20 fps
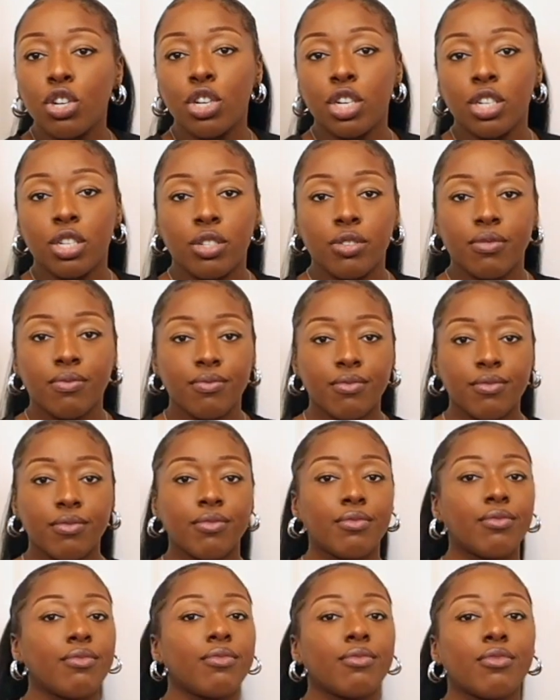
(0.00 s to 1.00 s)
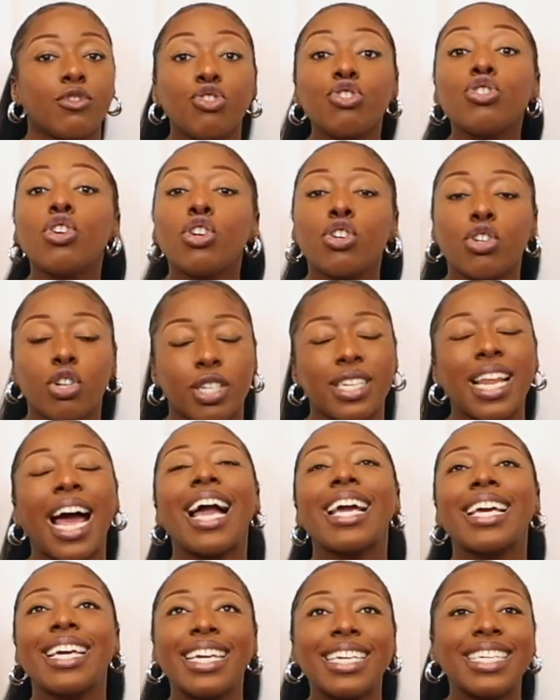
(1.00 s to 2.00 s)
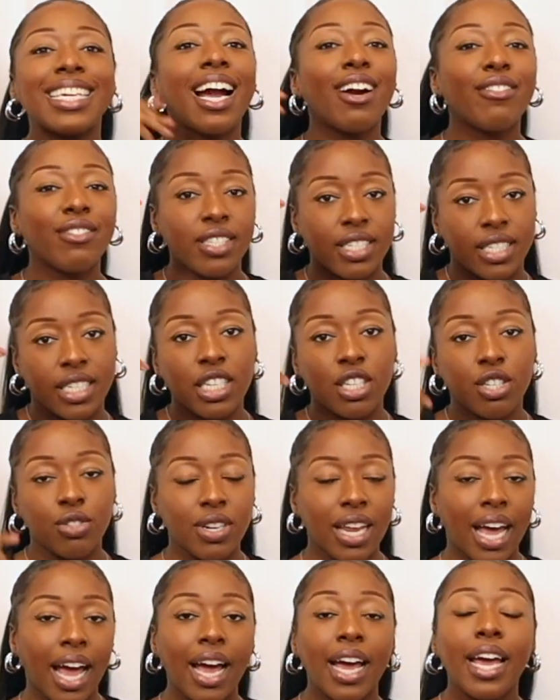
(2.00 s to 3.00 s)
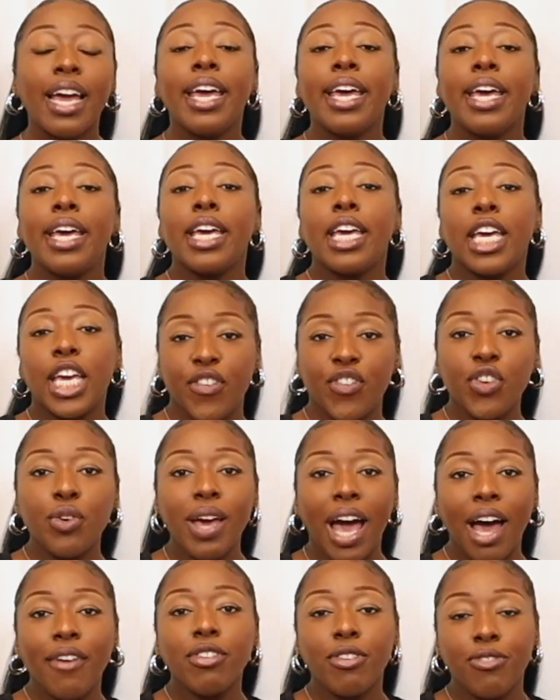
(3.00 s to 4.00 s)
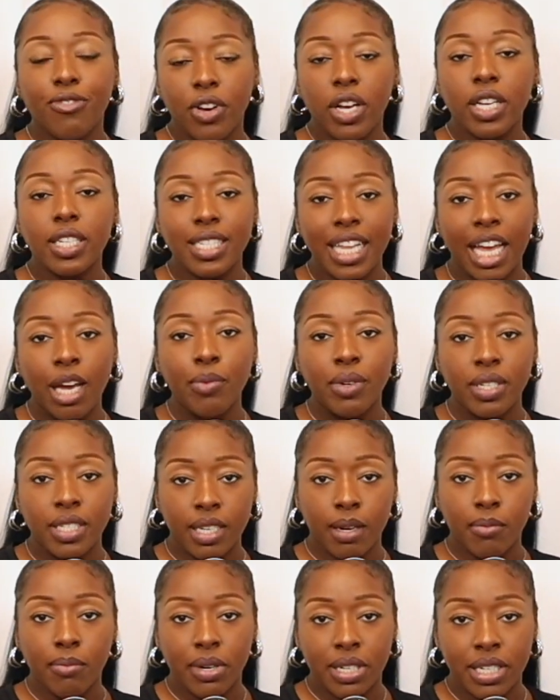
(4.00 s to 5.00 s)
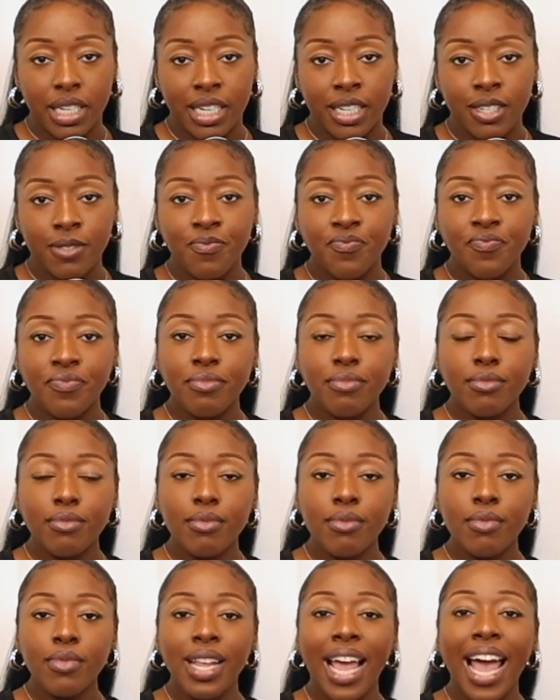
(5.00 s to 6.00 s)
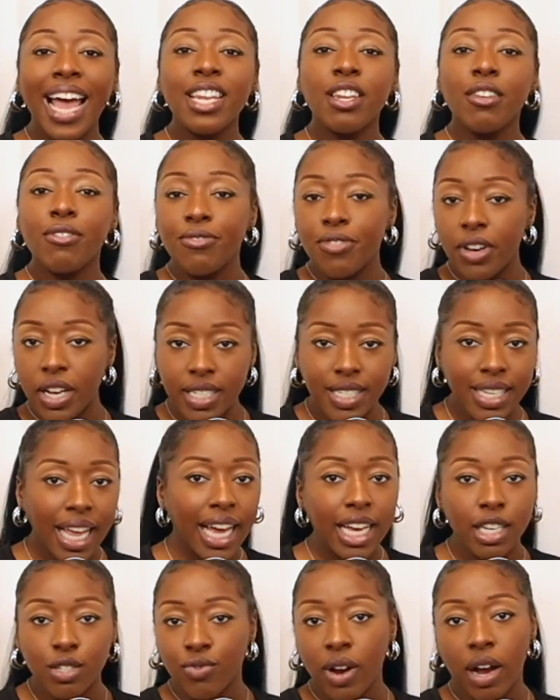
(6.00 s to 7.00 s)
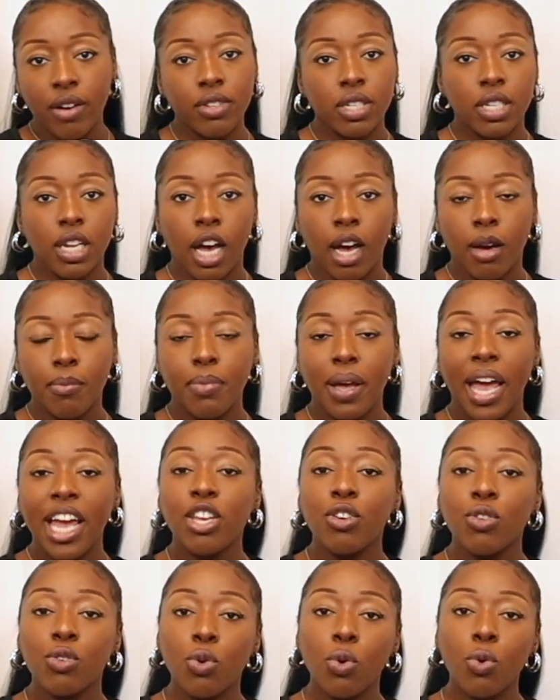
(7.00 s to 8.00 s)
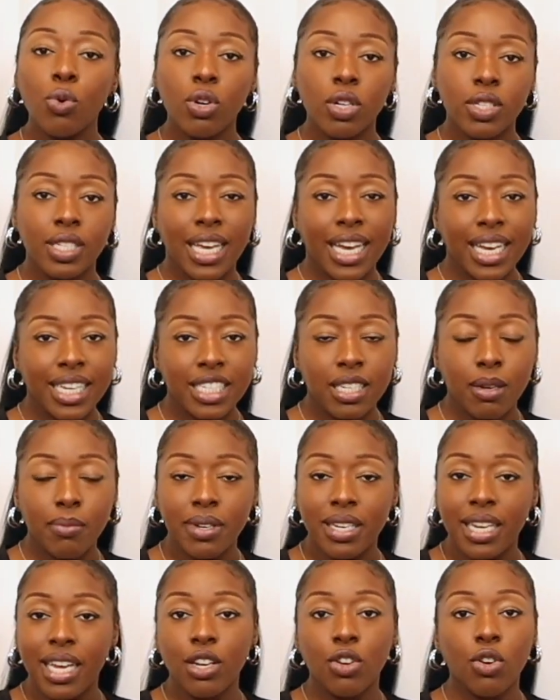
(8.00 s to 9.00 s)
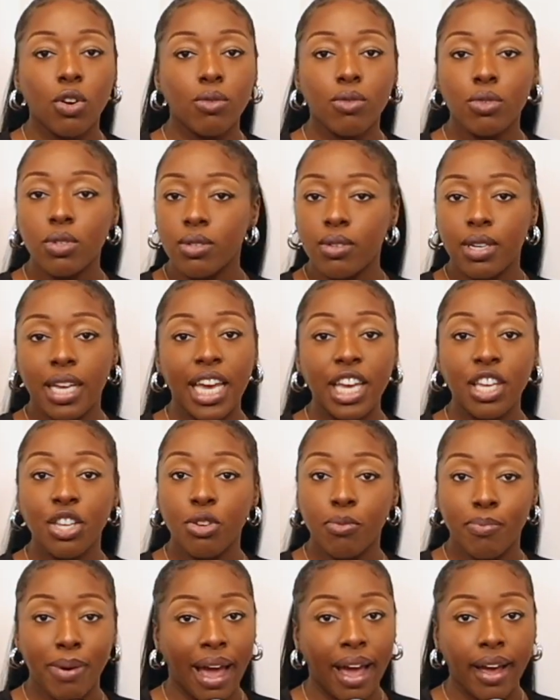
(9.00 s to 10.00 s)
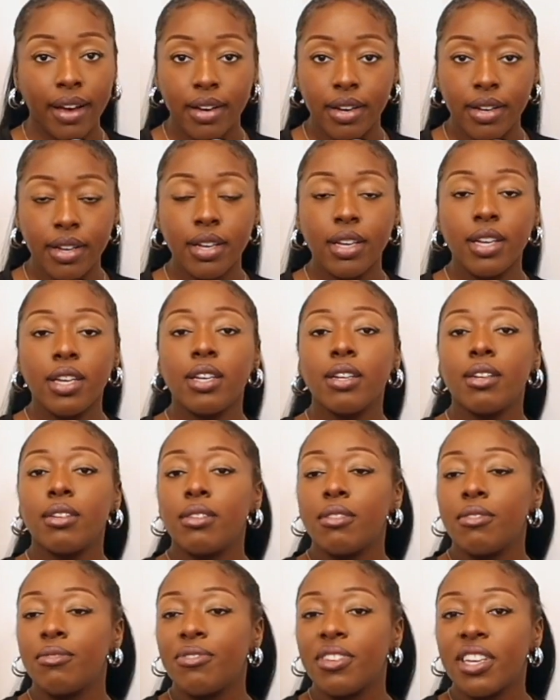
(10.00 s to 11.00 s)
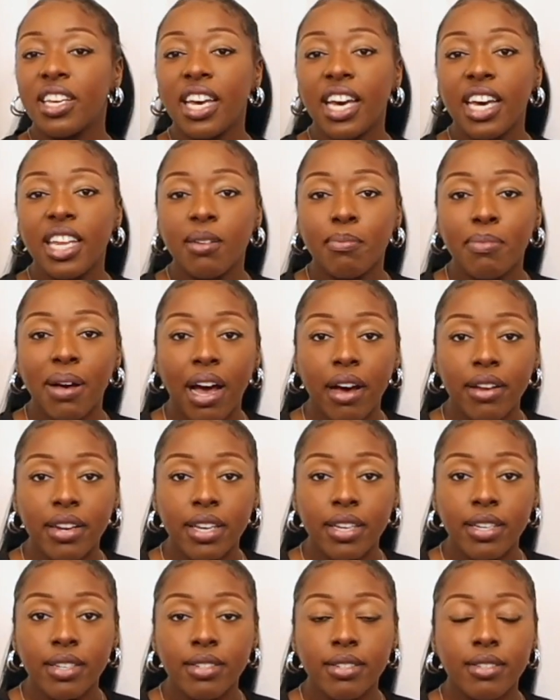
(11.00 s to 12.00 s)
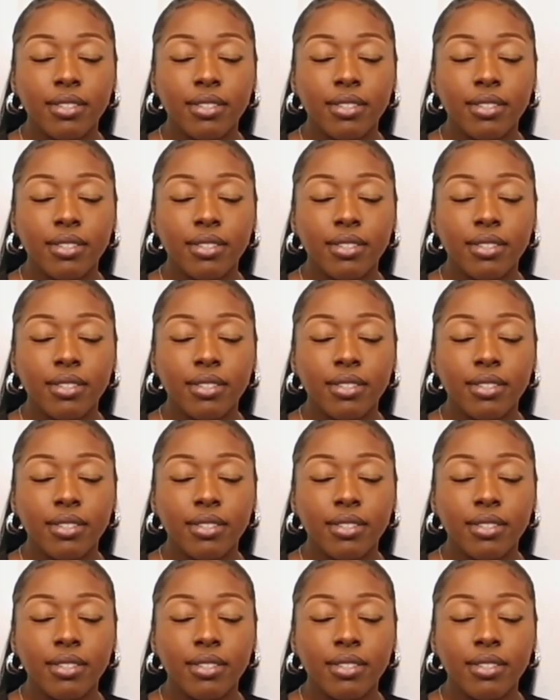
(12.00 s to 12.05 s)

good. You're good. I can guarantee you that. If you have a first date with somebody and the first date has rounded up and you call or text them and they're not hitting you back, forget about it.